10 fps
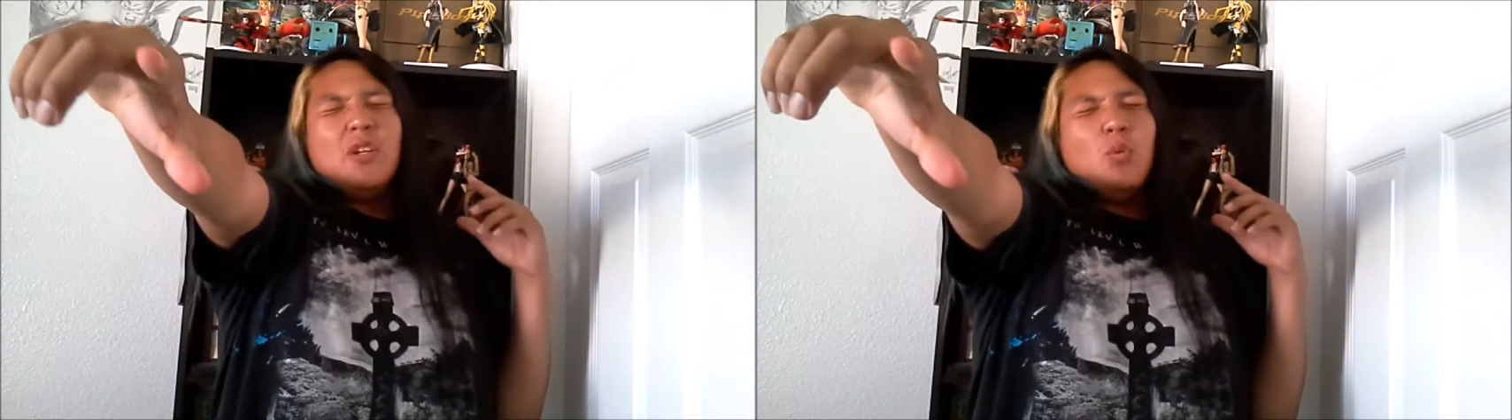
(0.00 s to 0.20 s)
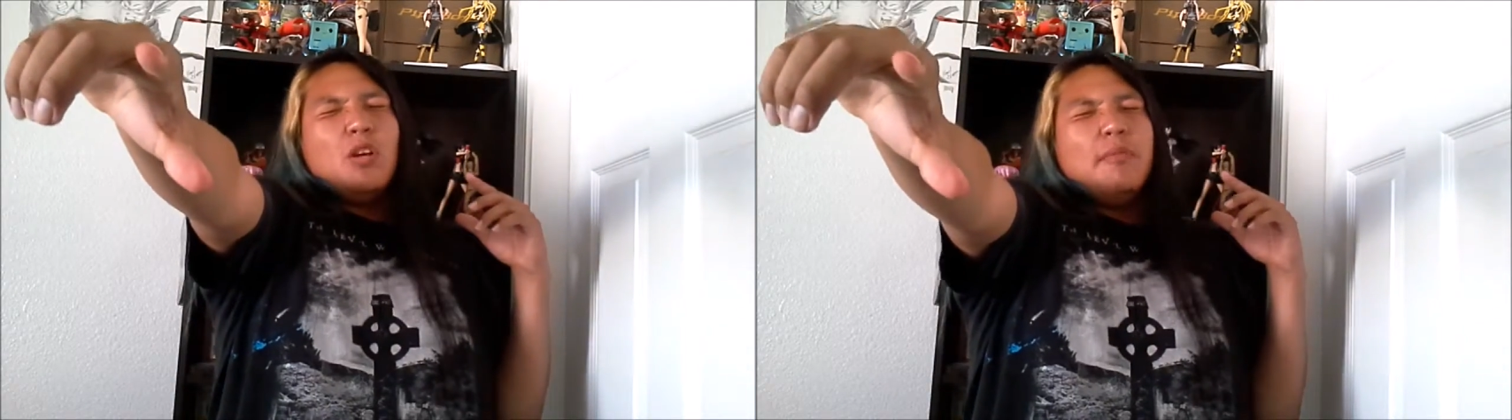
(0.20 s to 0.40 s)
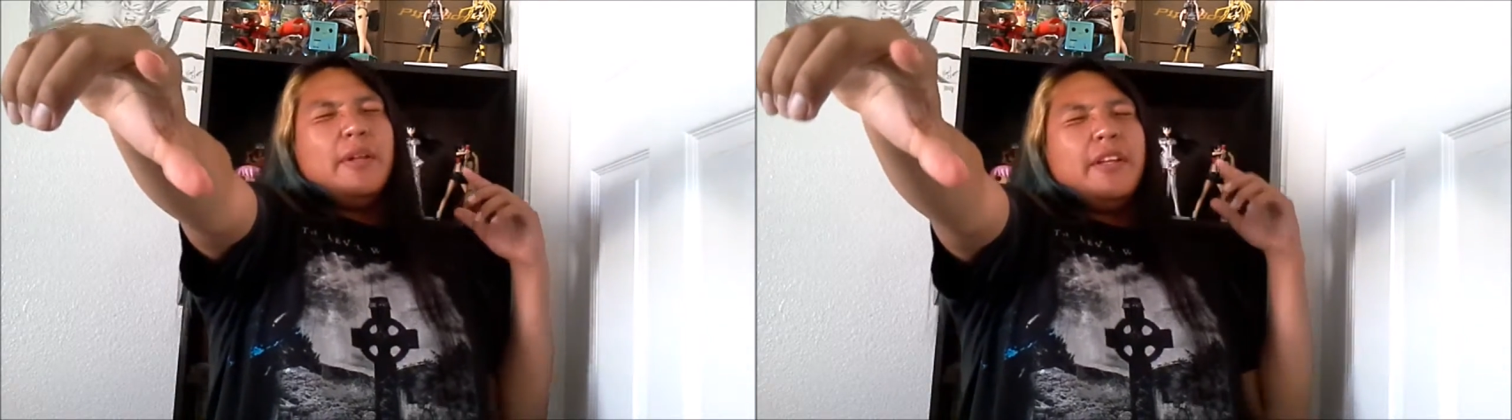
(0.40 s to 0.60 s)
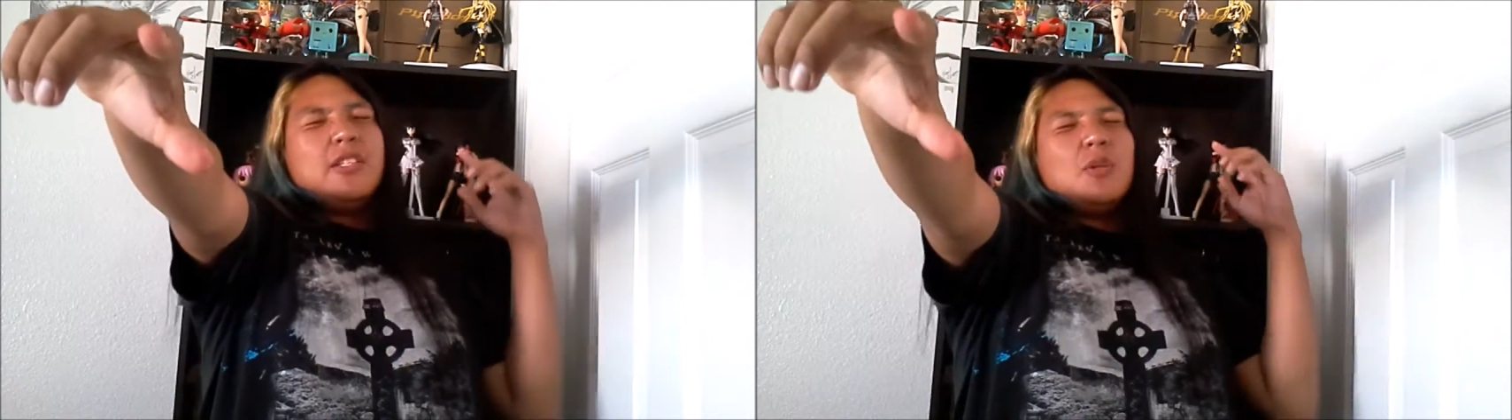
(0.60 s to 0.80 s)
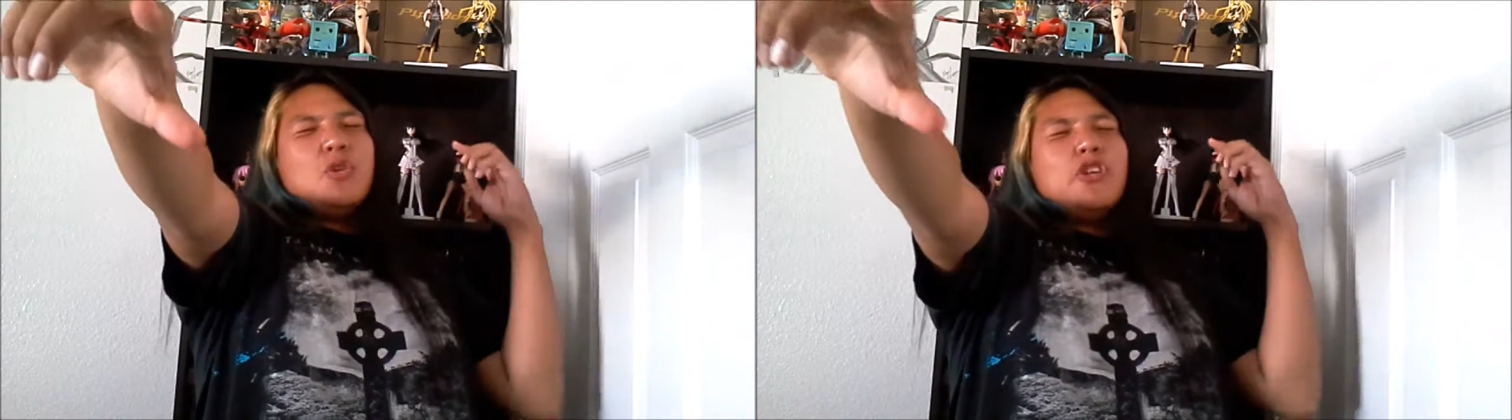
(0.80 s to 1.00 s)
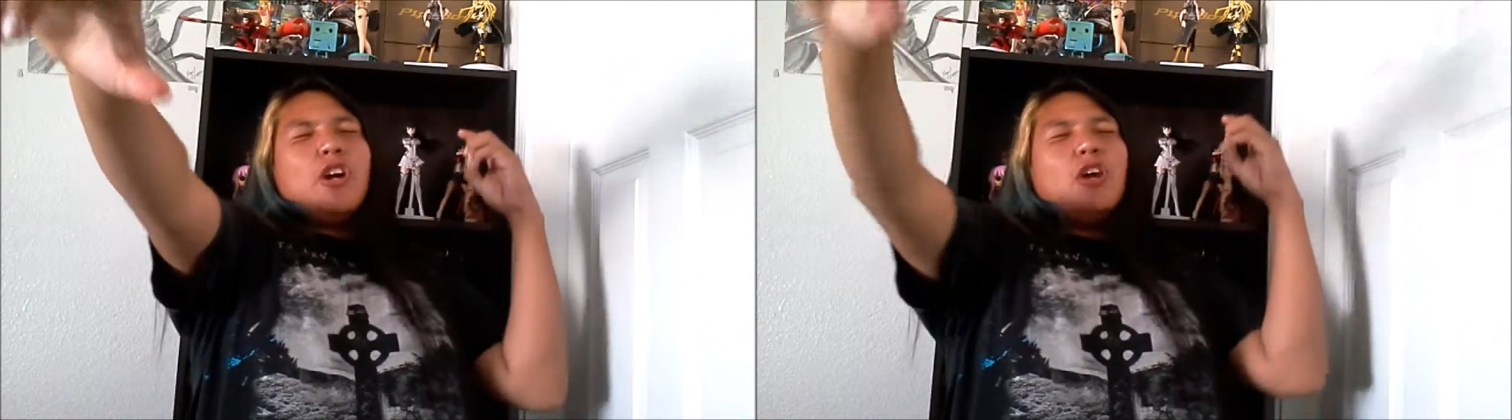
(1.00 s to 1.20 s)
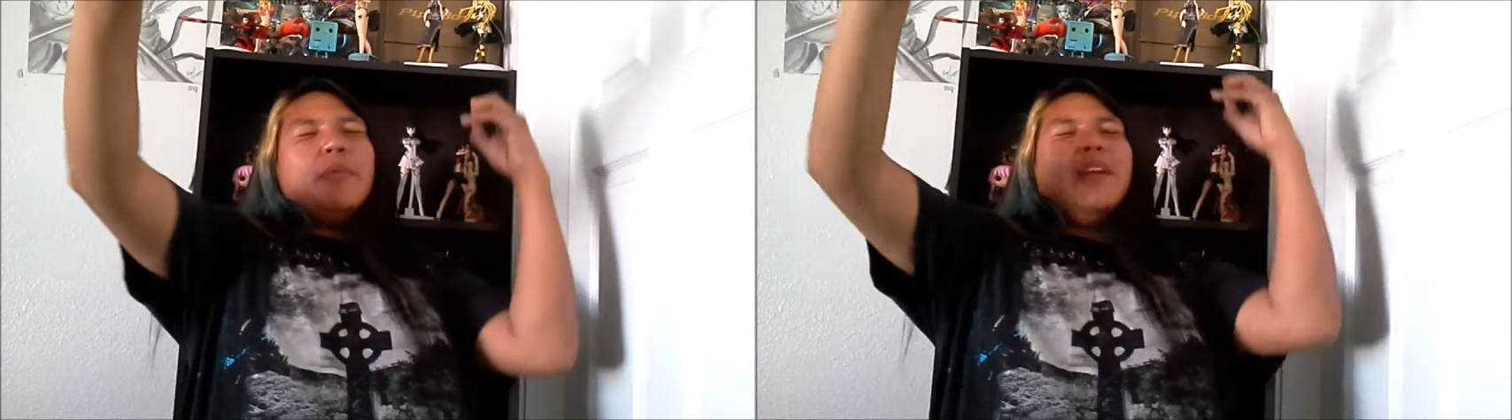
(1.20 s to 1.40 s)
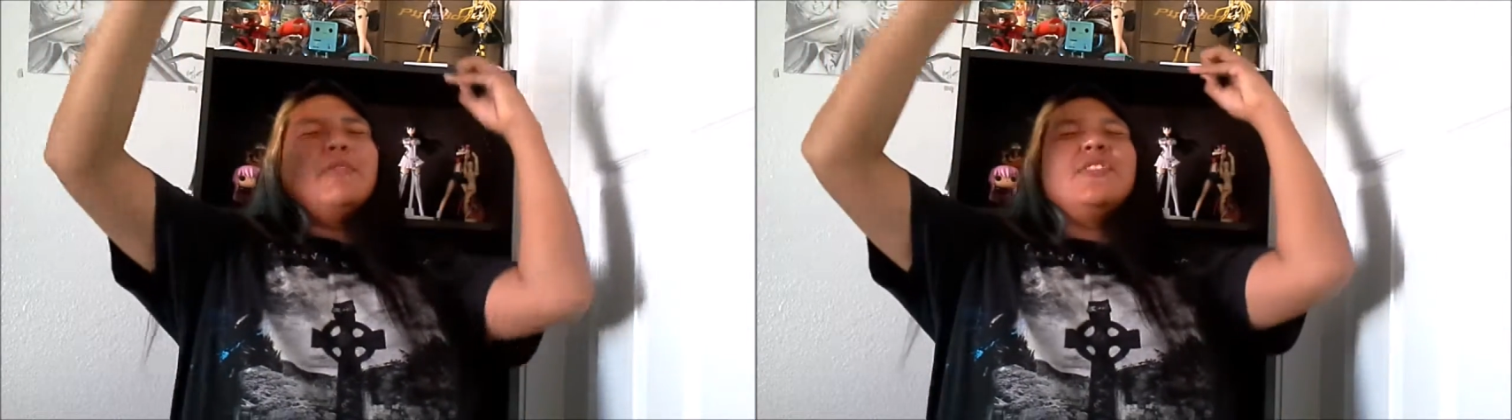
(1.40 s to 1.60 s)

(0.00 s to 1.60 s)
the 1 million soldier army of